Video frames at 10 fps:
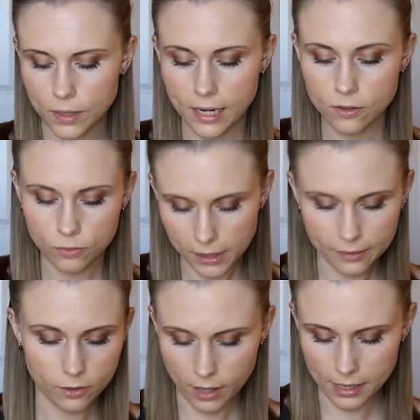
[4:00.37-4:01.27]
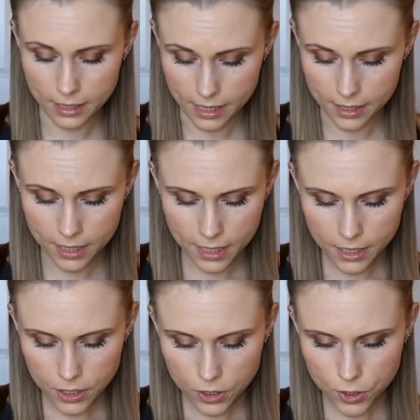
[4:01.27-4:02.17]
out of whatever I need.
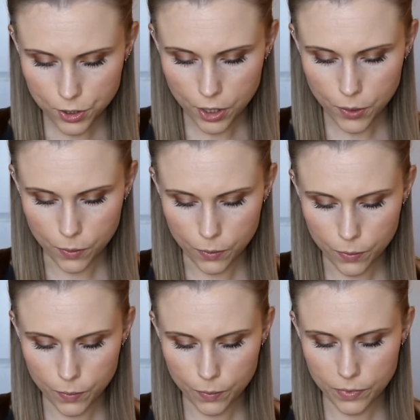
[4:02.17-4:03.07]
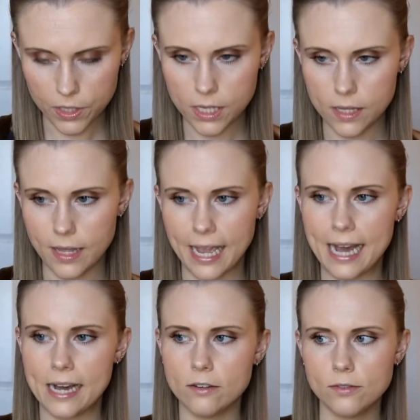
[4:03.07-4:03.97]
So they
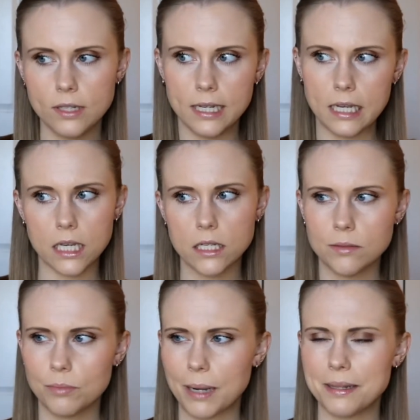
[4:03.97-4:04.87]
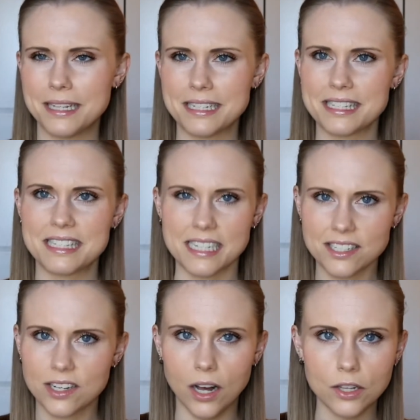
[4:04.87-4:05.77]
have like probably like
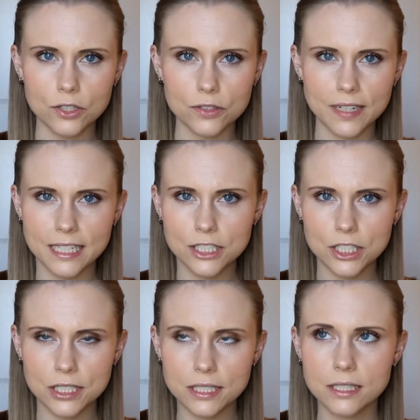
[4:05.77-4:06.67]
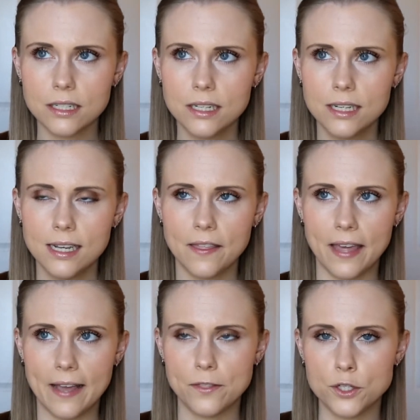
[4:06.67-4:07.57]
6 color ranges. They
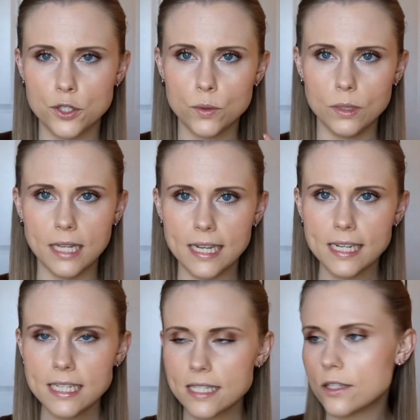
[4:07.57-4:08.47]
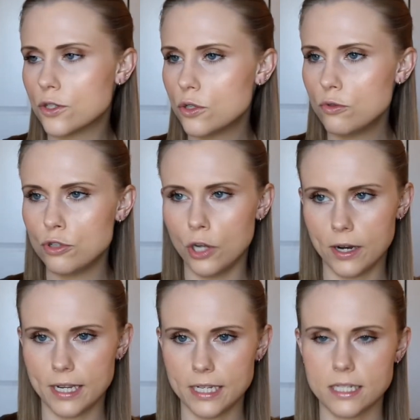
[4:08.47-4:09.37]
had the 2 lightest, the 2
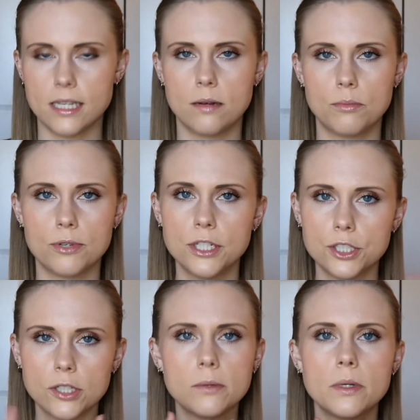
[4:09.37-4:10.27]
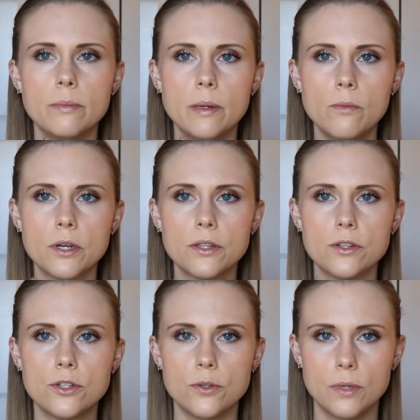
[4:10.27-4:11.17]
darkest, and I'm pretty sure I would have been one in
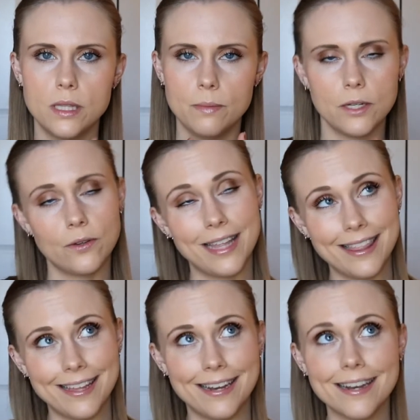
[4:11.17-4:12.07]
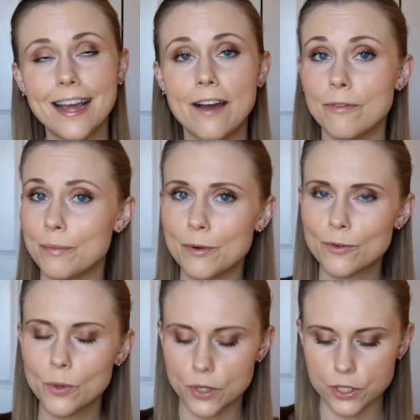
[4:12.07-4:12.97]
the 2 in the middle, and they didn't have them, of
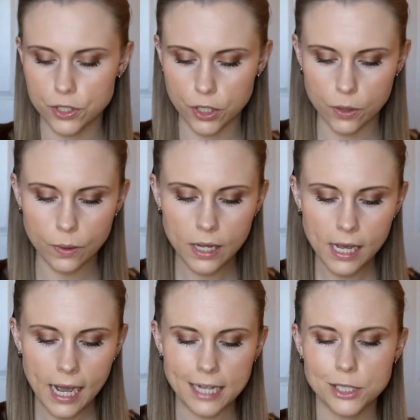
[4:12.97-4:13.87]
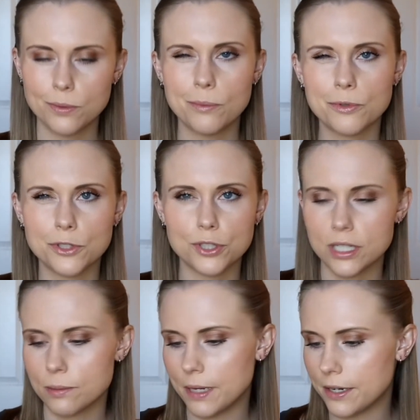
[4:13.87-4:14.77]
course. So I just went with the
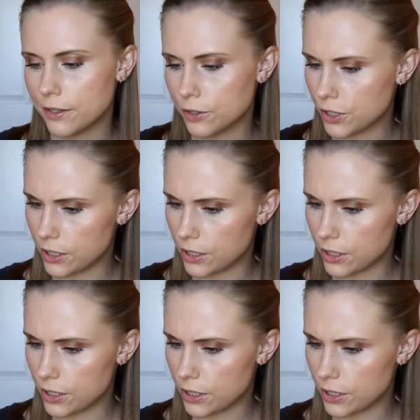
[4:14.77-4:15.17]
transparent or